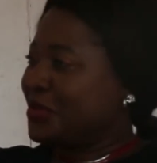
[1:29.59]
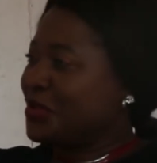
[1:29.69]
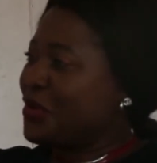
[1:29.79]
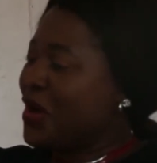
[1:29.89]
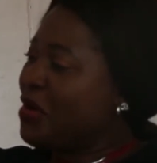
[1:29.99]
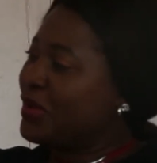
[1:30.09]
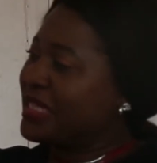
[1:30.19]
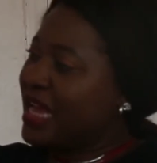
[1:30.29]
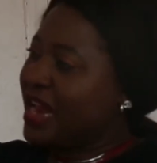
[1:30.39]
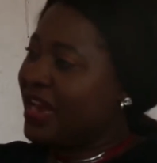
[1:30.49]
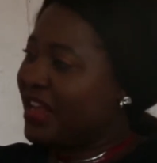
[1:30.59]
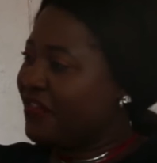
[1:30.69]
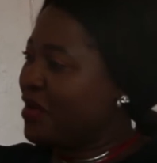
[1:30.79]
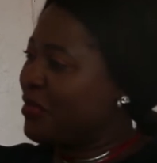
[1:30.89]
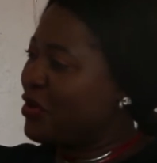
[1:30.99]
So HawaDal,
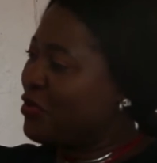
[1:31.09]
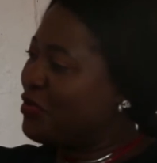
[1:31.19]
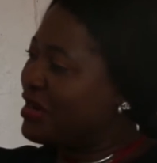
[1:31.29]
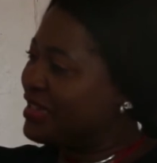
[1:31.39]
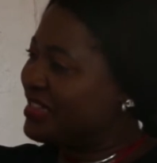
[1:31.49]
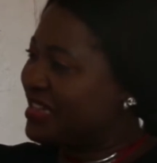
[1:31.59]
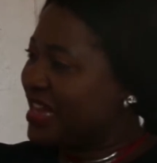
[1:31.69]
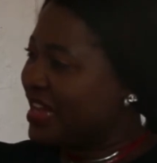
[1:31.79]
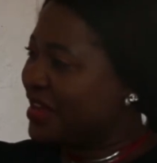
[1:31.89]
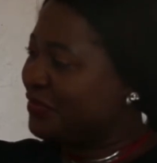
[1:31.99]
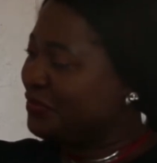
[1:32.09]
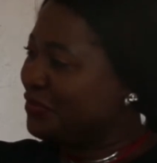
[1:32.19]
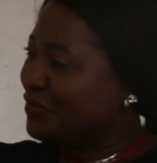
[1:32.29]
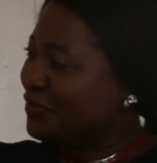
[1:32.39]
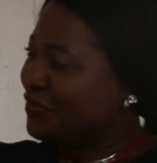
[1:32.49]
if I may go personal,
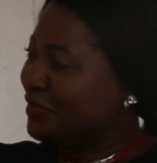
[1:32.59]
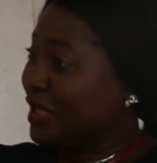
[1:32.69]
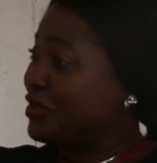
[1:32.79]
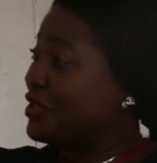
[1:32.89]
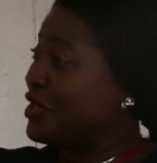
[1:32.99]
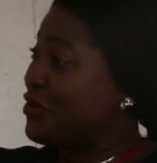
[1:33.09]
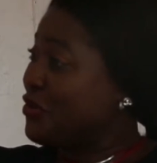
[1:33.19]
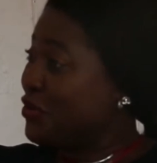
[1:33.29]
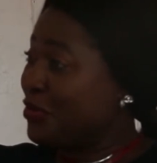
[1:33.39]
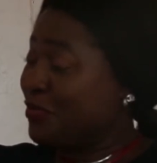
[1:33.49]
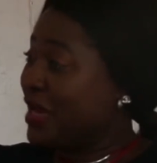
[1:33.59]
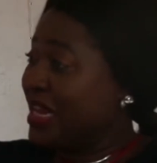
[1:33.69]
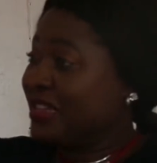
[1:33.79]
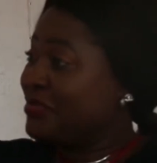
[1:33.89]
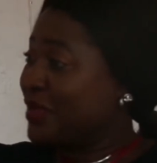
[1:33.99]
because I know your pain
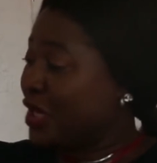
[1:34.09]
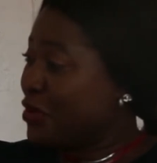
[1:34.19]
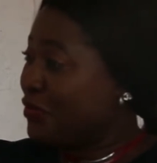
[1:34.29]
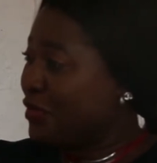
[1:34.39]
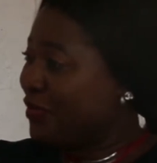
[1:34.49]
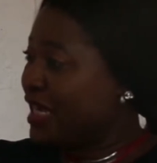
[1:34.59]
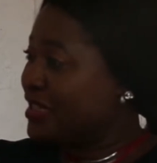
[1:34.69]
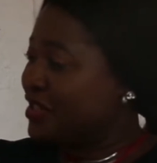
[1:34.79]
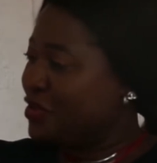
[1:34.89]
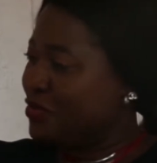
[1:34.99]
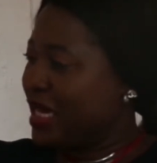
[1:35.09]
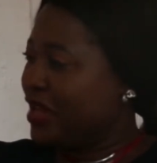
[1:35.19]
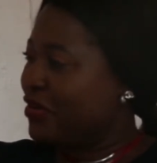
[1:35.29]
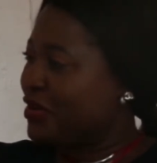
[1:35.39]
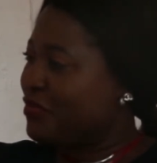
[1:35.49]
has become a blessing to
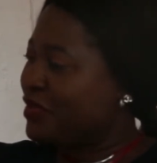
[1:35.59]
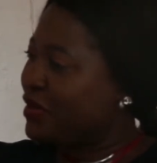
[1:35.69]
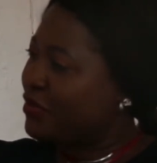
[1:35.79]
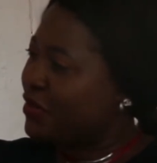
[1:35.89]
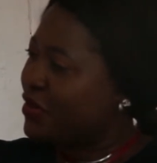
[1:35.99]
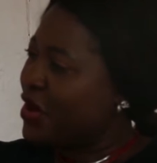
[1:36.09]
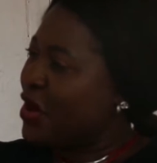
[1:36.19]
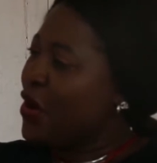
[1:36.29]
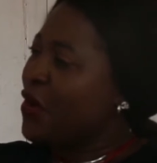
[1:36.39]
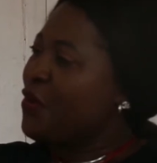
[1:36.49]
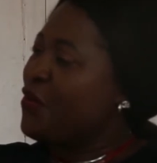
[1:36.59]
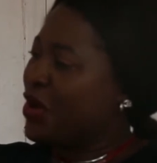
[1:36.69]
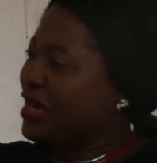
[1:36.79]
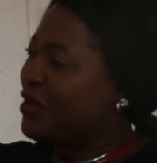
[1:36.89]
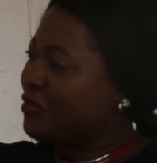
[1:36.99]
many other people.
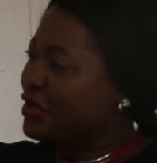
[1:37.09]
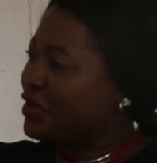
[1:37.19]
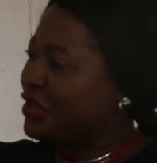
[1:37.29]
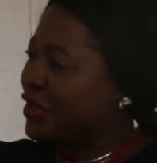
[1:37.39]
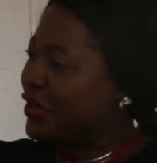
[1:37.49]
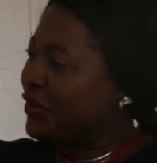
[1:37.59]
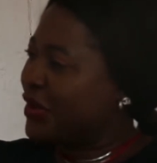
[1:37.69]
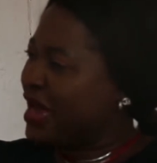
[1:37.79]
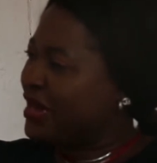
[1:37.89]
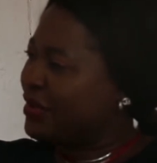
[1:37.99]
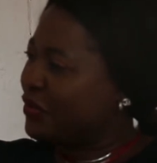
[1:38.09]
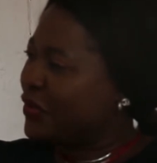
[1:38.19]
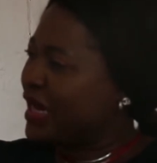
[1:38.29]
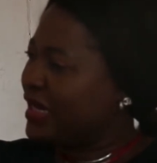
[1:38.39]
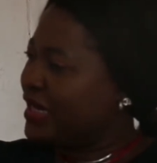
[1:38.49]
What happened to you and
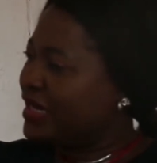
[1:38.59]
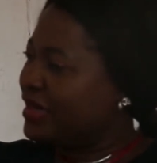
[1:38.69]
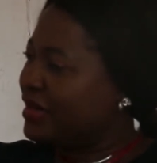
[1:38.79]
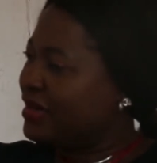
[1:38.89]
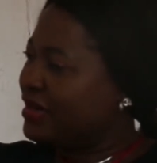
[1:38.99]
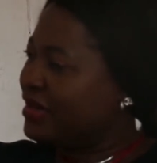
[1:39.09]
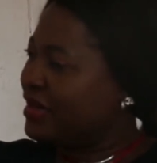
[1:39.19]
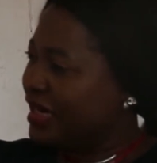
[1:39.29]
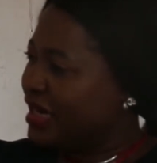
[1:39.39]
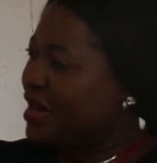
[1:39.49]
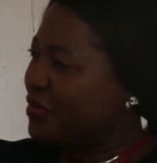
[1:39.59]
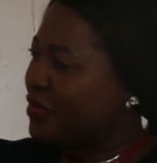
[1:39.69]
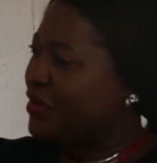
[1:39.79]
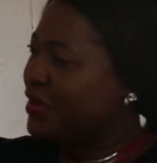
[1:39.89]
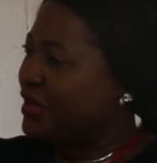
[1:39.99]
when did it
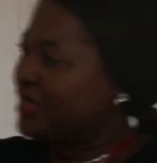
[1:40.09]
happen?